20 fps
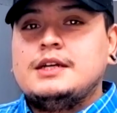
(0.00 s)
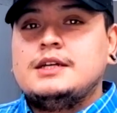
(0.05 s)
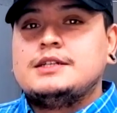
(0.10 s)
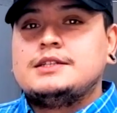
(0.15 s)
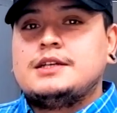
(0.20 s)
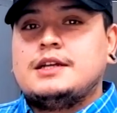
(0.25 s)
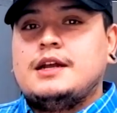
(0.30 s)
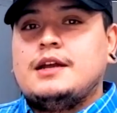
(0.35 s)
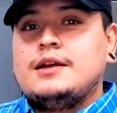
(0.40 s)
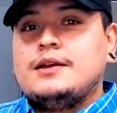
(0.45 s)

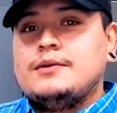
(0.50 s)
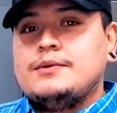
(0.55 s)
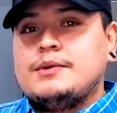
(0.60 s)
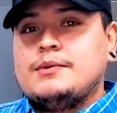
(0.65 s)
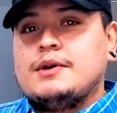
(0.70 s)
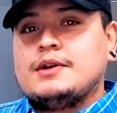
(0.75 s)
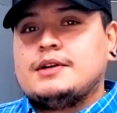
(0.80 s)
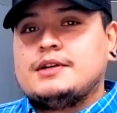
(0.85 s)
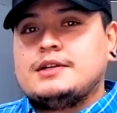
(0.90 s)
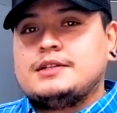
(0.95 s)
Today, we
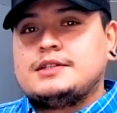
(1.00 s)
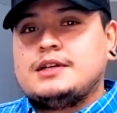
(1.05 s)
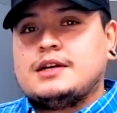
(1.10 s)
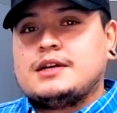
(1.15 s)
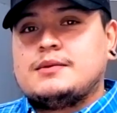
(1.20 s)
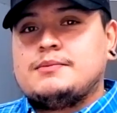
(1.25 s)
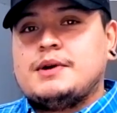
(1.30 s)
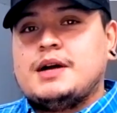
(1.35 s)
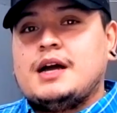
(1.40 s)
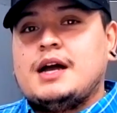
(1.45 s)
wanted to talk
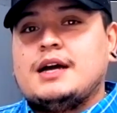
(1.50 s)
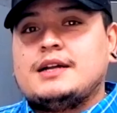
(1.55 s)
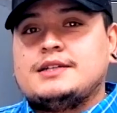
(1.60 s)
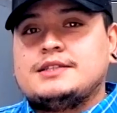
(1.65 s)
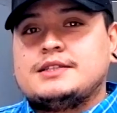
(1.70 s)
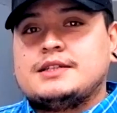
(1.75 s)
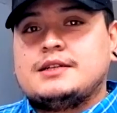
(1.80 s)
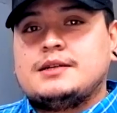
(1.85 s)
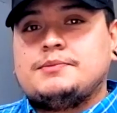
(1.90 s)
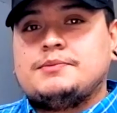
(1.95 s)
about how to
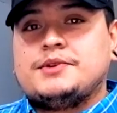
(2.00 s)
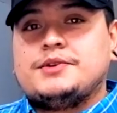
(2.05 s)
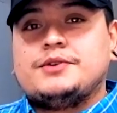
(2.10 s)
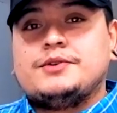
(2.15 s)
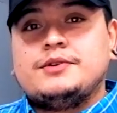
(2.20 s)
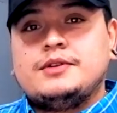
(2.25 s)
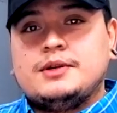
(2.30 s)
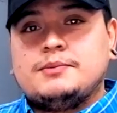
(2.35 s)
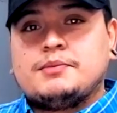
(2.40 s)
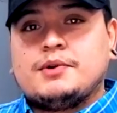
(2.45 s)
set up your
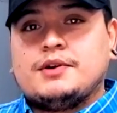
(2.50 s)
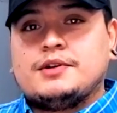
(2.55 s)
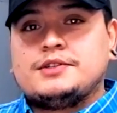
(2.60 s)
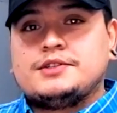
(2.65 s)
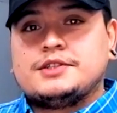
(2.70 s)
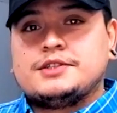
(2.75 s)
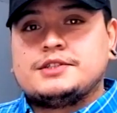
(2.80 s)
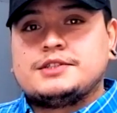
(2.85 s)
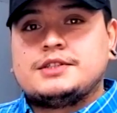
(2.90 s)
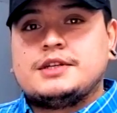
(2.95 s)
newly
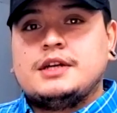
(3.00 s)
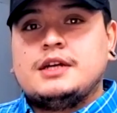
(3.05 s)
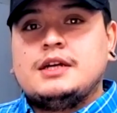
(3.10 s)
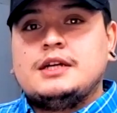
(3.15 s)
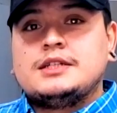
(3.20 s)
purchased